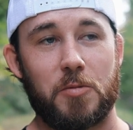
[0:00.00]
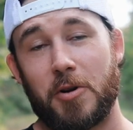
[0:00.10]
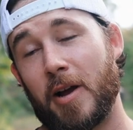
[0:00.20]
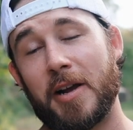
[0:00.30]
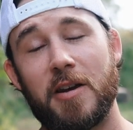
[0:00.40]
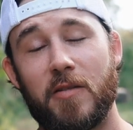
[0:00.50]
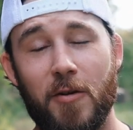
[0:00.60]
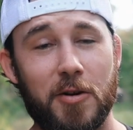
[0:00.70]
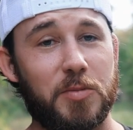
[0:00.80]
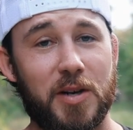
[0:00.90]
Well, you're not getting any
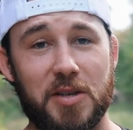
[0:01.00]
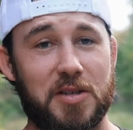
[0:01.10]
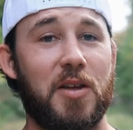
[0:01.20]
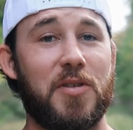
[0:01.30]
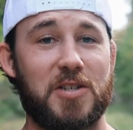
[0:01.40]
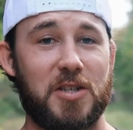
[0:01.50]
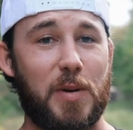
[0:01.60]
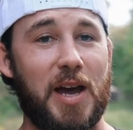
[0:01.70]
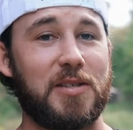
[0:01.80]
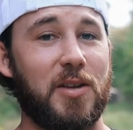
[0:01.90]
photos because nothing's just
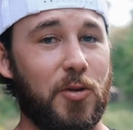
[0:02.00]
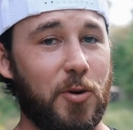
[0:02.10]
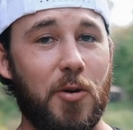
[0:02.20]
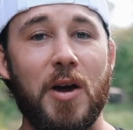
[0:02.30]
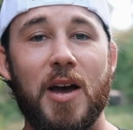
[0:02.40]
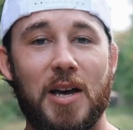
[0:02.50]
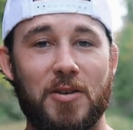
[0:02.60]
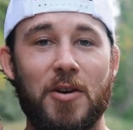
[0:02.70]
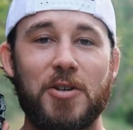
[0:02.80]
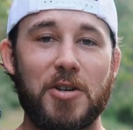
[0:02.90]
passing through. As
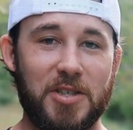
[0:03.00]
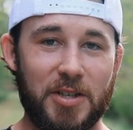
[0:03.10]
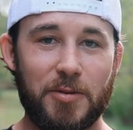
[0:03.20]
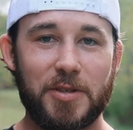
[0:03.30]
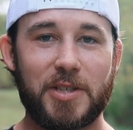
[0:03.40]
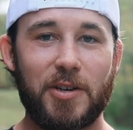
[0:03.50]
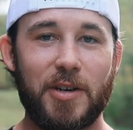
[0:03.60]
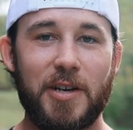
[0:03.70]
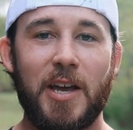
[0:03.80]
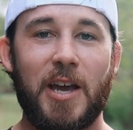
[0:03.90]
long as your signal is
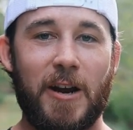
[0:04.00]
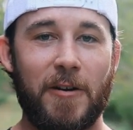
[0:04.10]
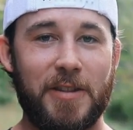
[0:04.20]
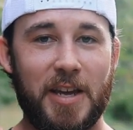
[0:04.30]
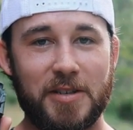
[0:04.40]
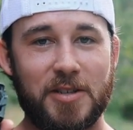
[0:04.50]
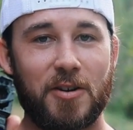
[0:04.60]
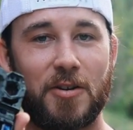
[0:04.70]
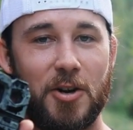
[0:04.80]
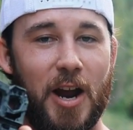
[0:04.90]
good and everything is
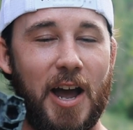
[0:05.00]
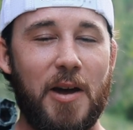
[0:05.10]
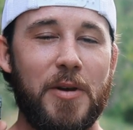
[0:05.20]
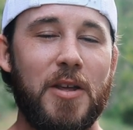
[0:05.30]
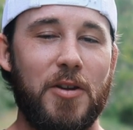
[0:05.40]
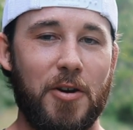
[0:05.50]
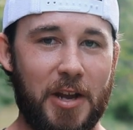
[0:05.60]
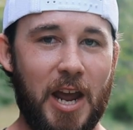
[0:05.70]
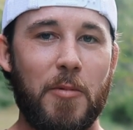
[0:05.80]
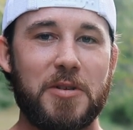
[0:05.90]
good on your app, then your
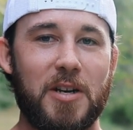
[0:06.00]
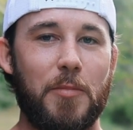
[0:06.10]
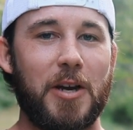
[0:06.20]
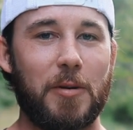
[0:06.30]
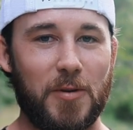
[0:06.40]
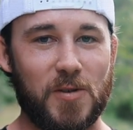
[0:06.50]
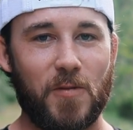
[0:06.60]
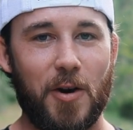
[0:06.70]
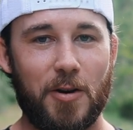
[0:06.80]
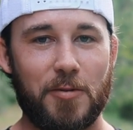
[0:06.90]
camera is going to pick up those
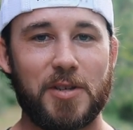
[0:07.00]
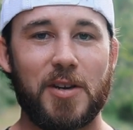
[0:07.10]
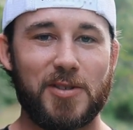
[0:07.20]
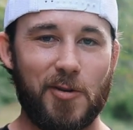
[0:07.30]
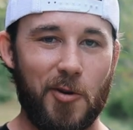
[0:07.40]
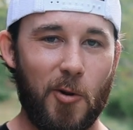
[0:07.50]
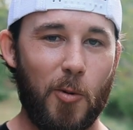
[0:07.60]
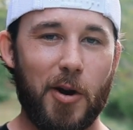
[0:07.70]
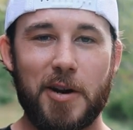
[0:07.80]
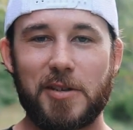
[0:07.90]
photos. So no
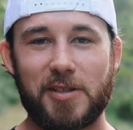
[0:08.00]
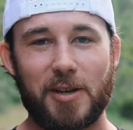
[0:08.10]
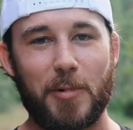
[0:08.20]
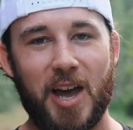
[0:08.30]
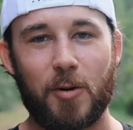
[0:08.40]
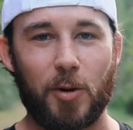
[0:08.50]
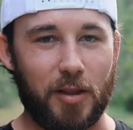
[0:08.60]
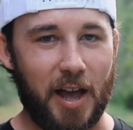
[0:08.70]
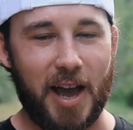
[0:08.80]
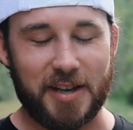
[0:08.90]
worries, sit back,
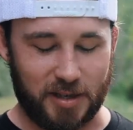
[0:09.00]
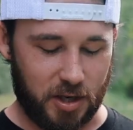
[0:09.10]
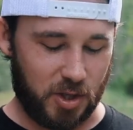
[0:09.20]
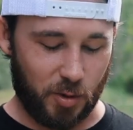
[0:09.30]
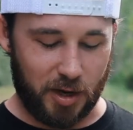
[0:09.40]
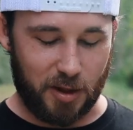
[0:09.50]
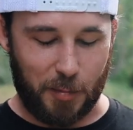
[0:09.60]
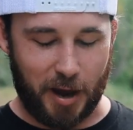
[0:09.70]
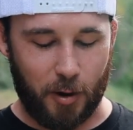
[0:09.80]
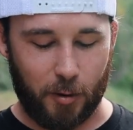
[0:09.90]
relax, and enjoy the
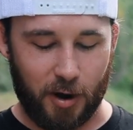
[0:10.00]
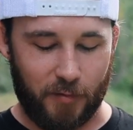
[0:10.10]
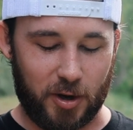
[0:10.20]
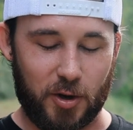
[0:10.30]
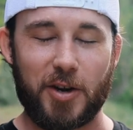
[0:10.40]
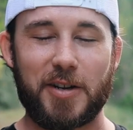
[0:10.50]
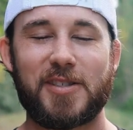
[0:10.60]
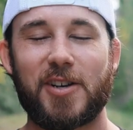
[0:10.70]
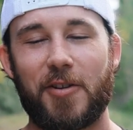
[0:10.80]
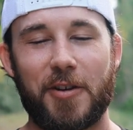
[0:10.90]
power of a good
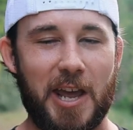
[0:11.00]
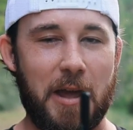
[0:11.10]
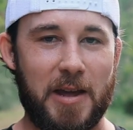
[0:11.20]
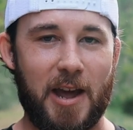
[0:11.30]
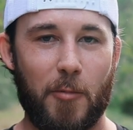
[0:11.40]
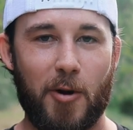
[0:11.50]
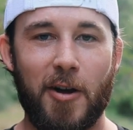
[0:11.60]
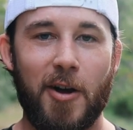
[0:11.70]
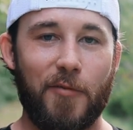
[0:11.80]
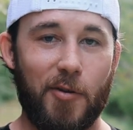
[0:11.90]
cellular game camera
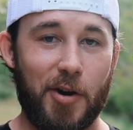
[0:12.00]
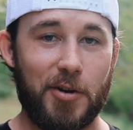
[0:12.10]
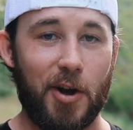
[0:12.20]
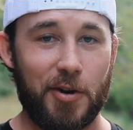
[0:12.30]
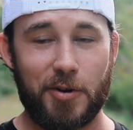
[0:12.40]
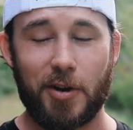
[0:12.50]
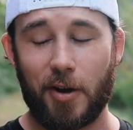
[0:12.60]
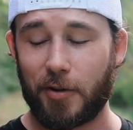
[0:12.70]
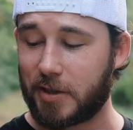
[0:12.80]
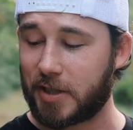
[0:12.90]
for under
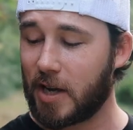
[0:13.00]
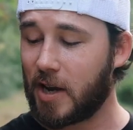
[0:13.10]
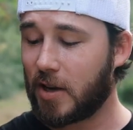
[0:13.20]
$100.